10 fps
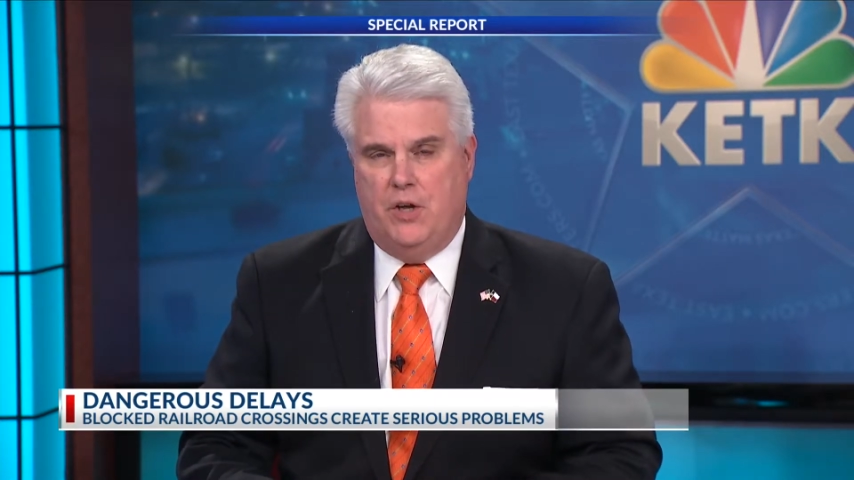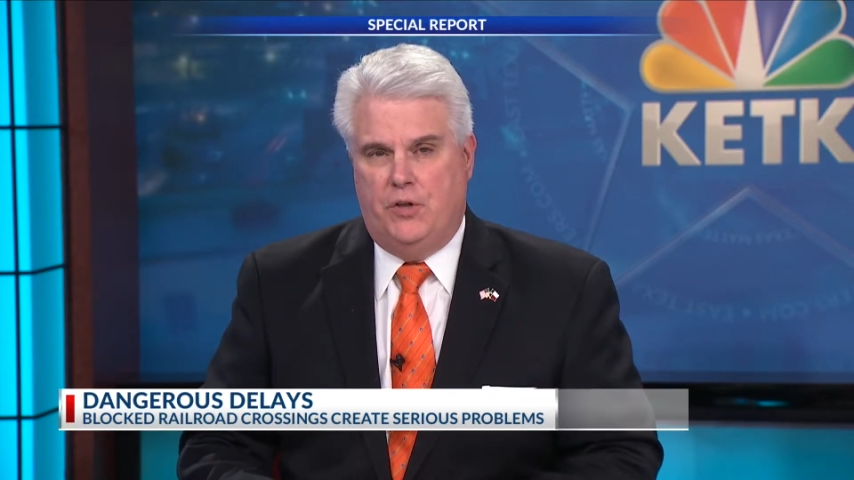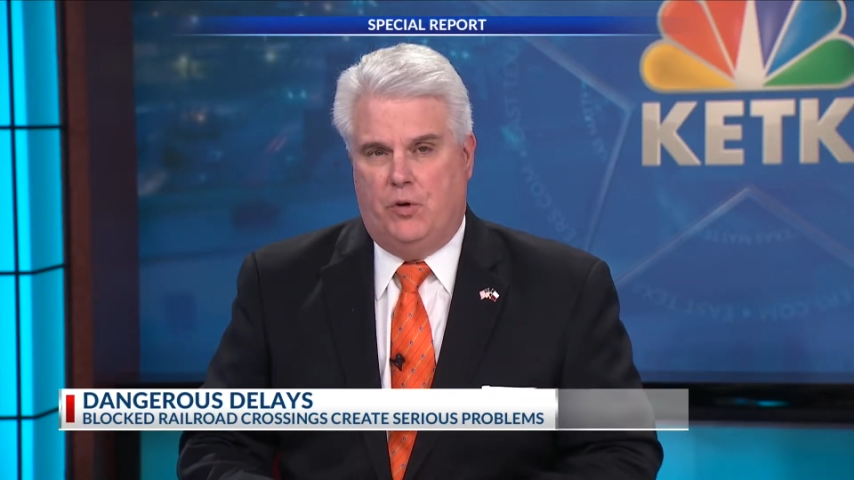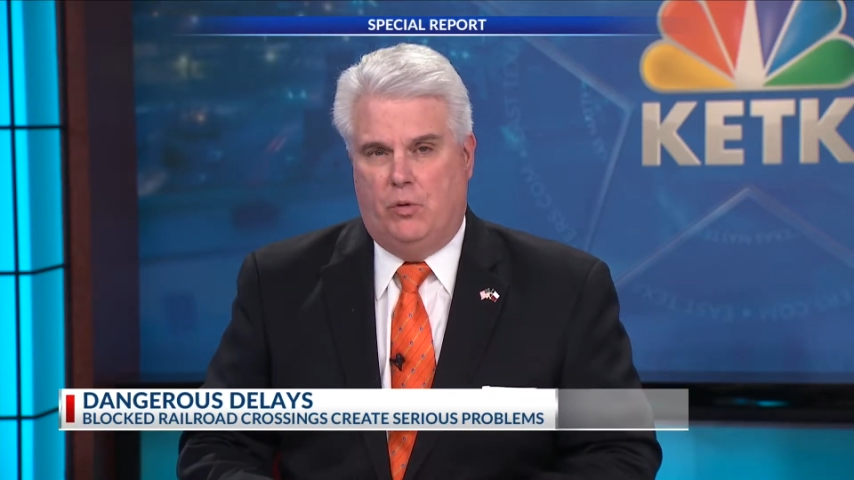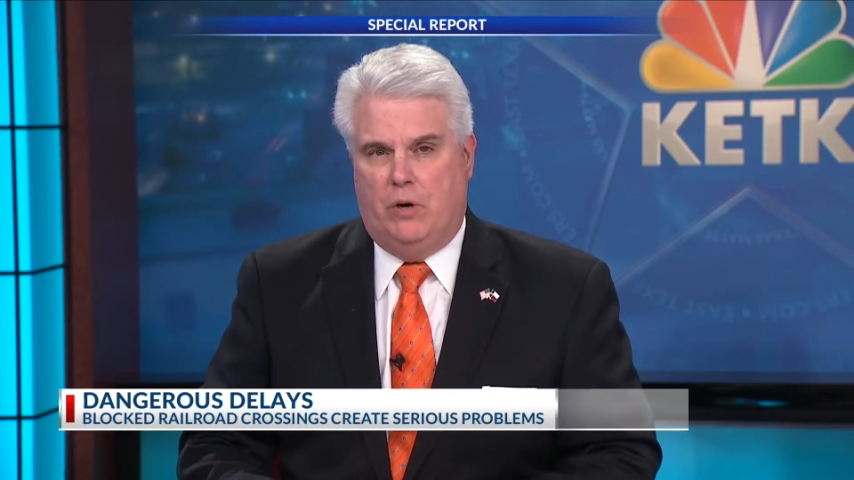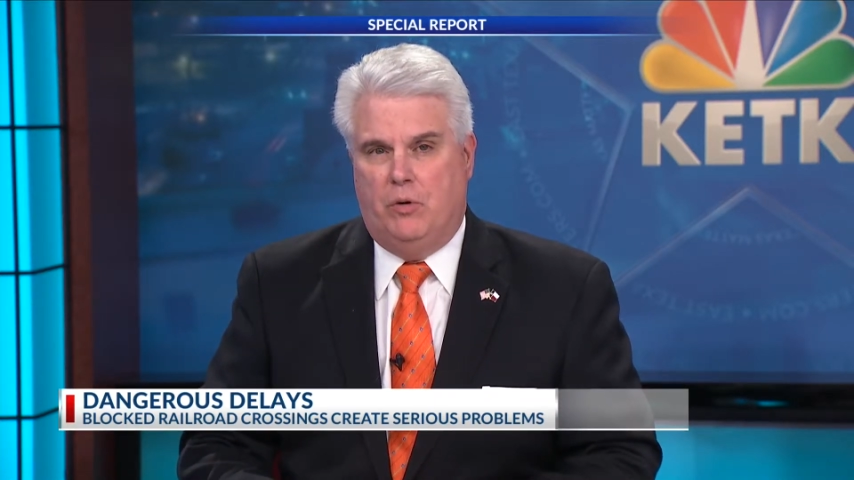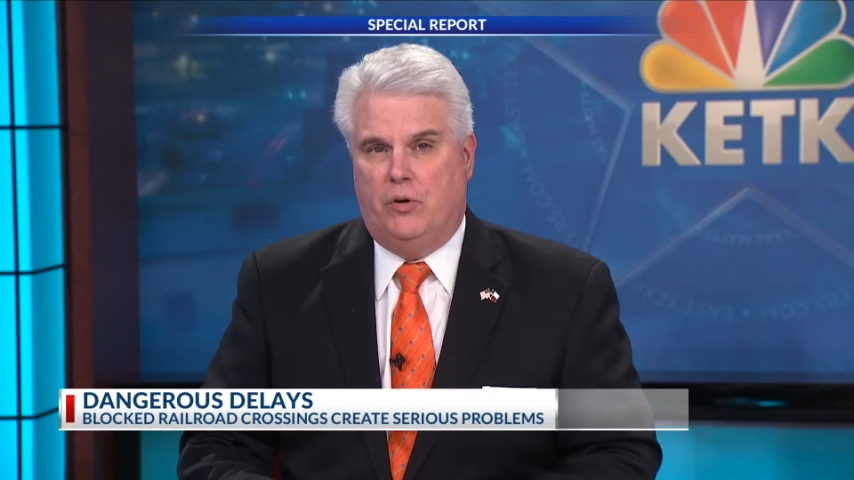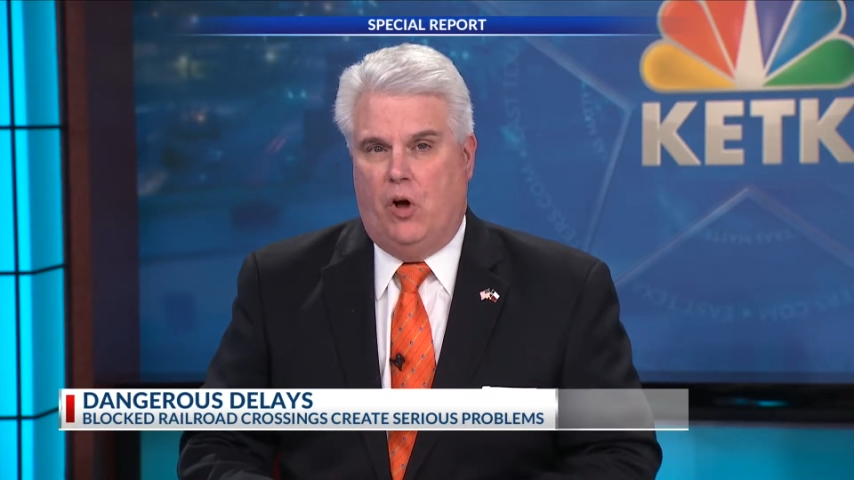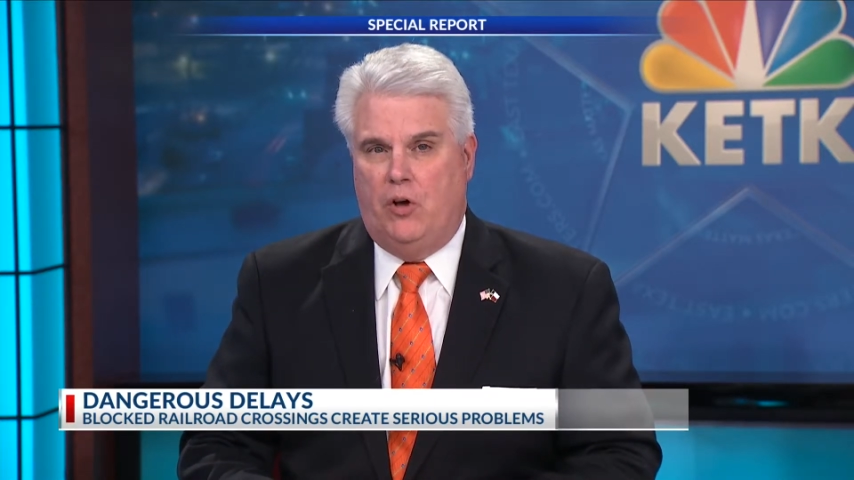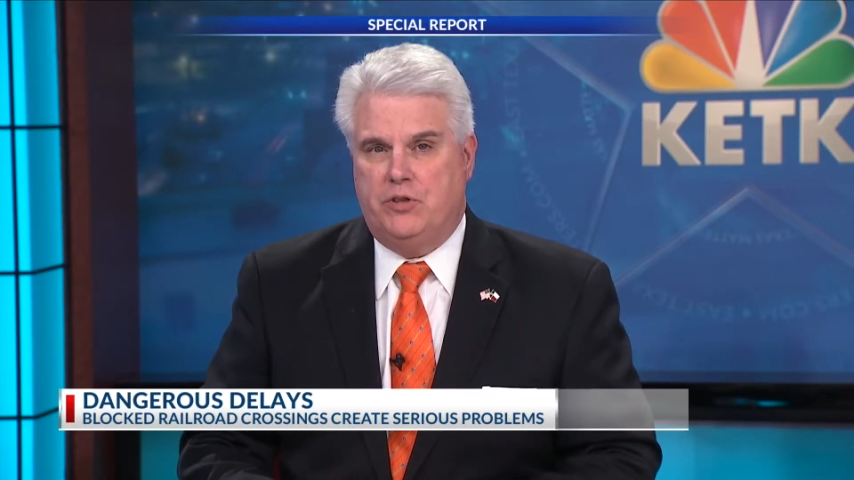The railroad
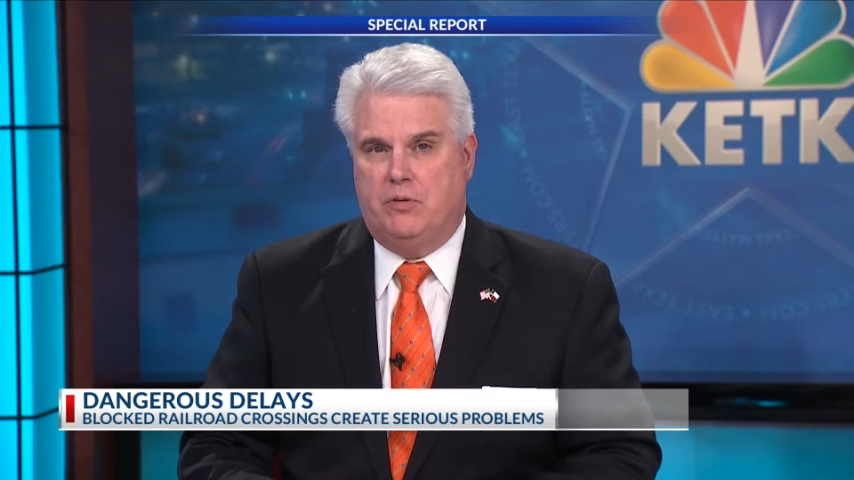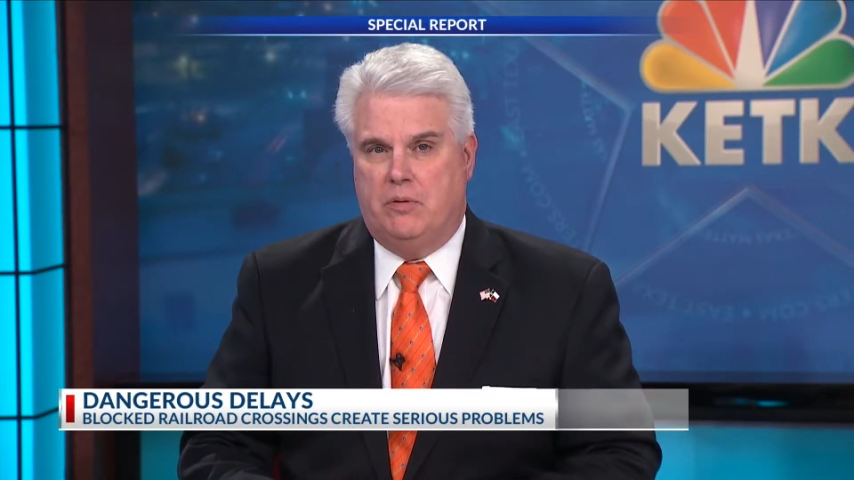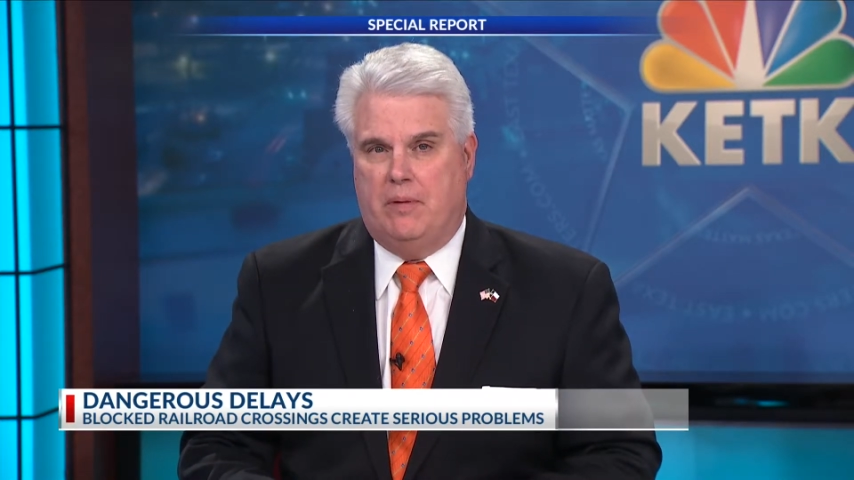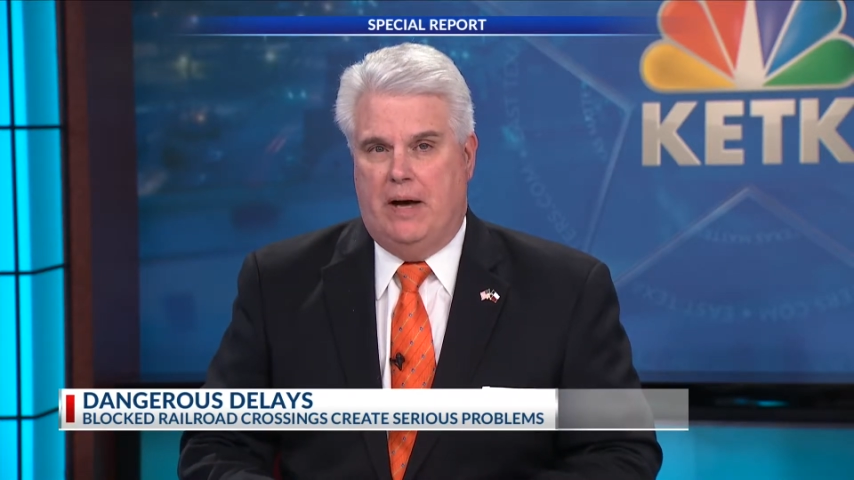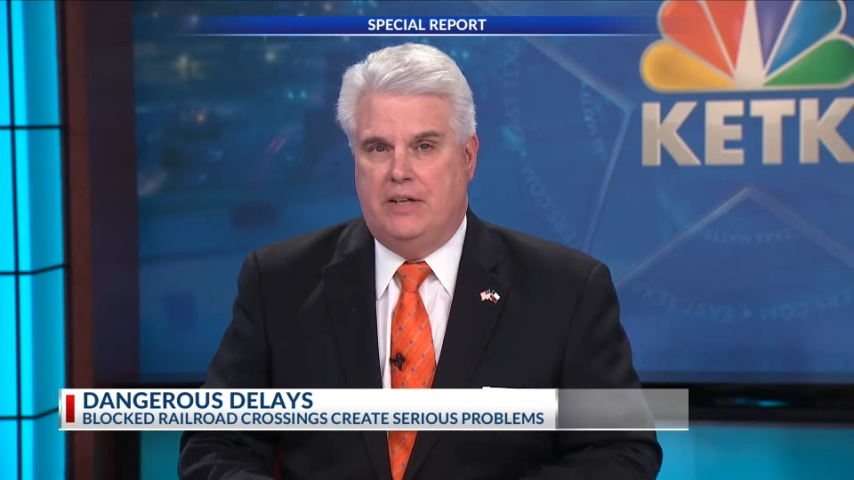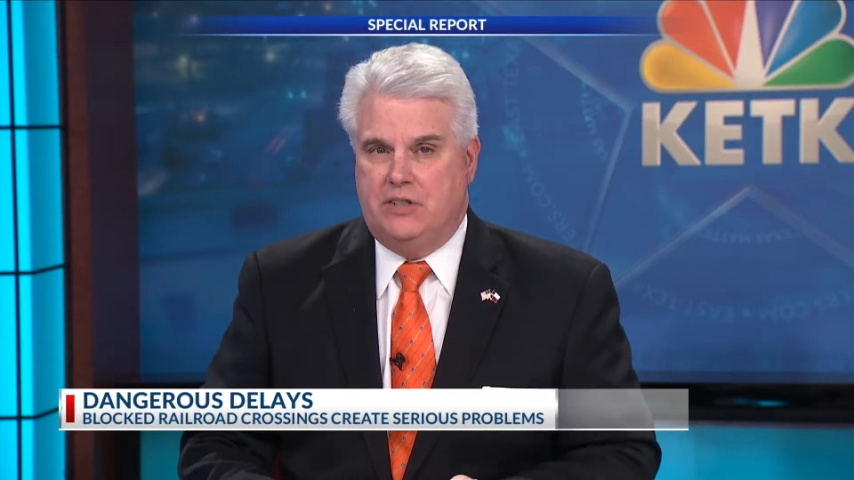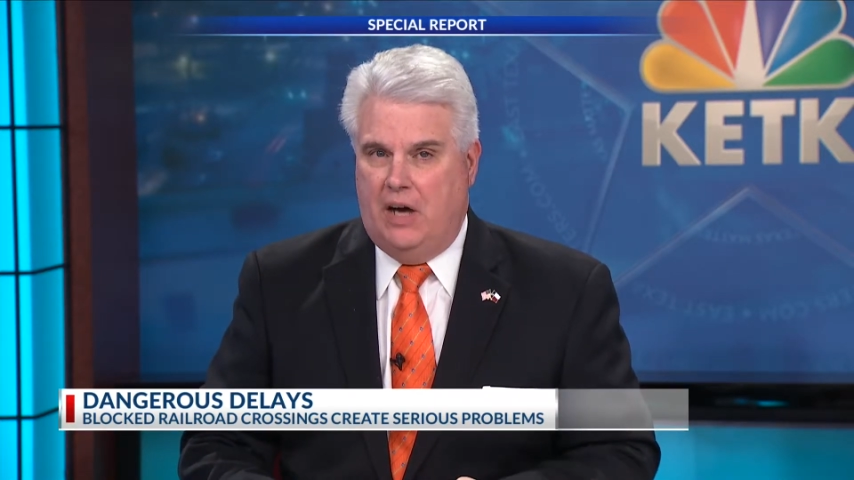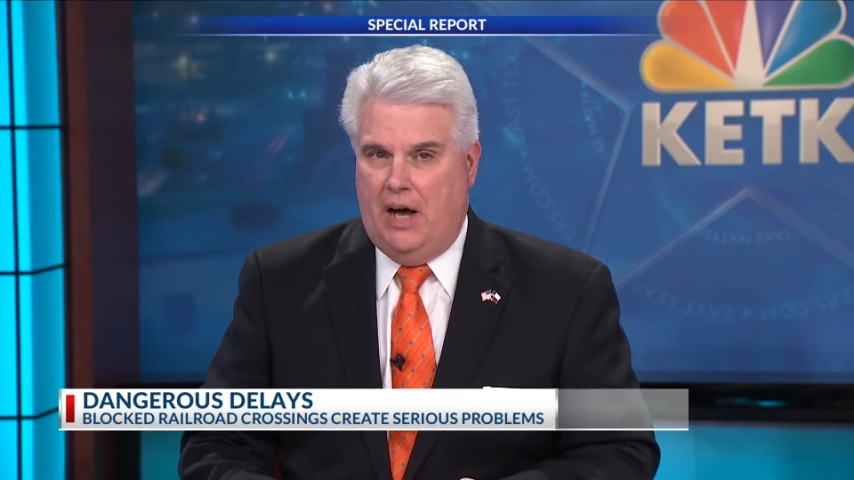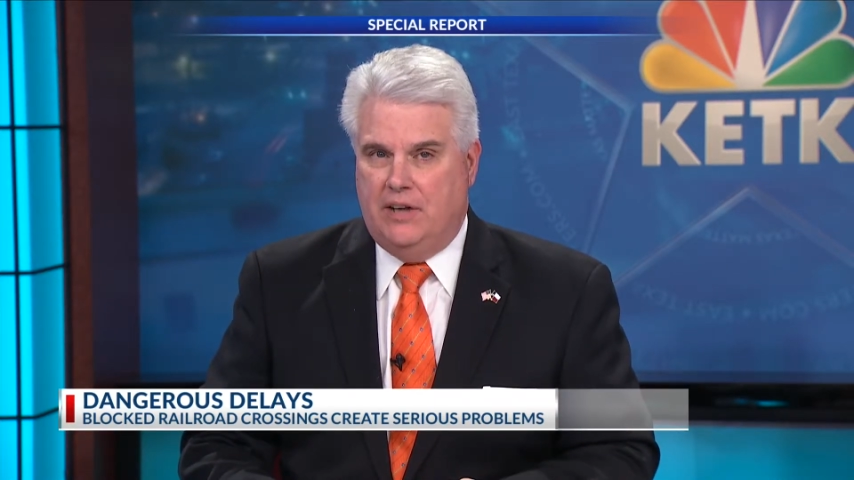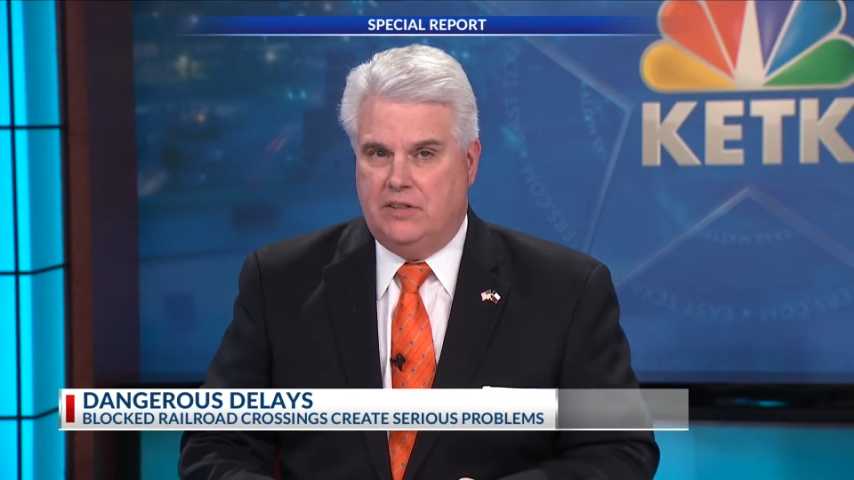also reminds
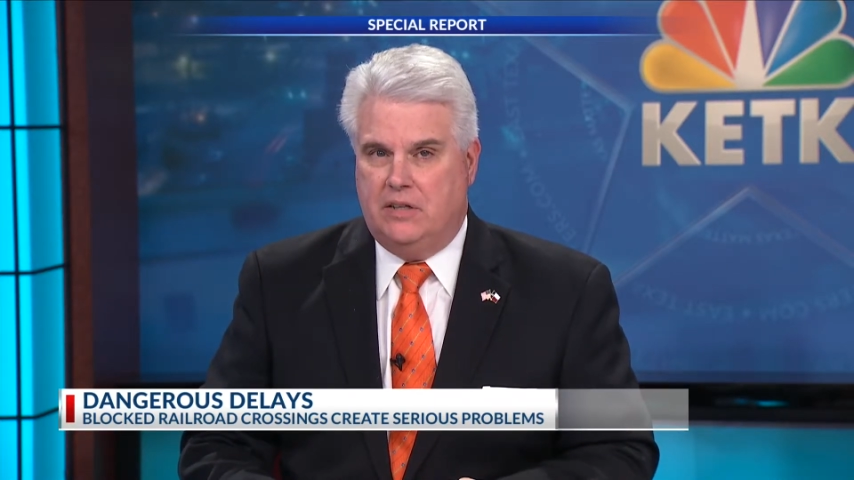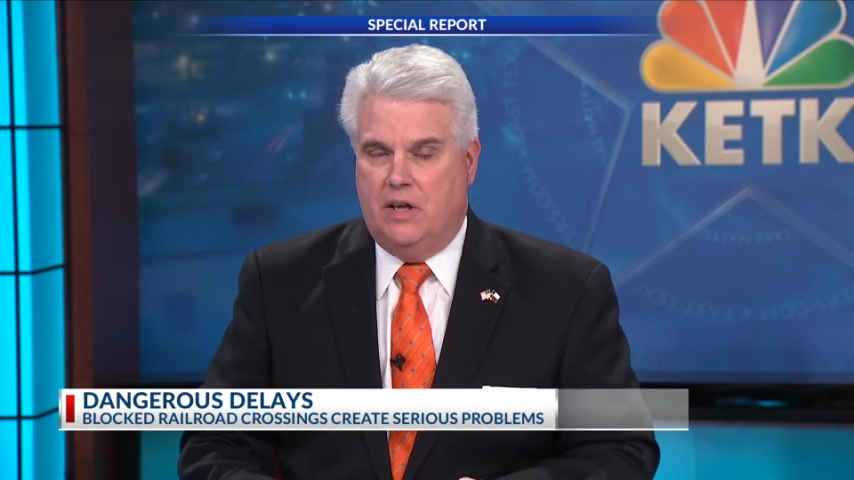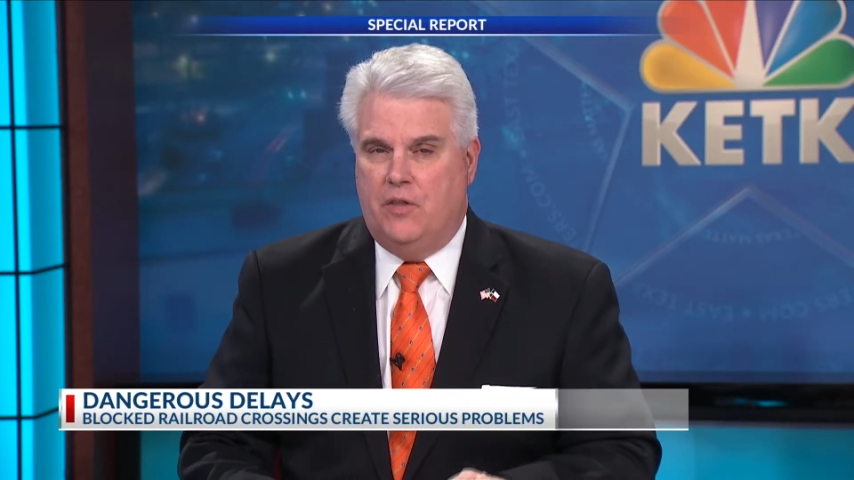us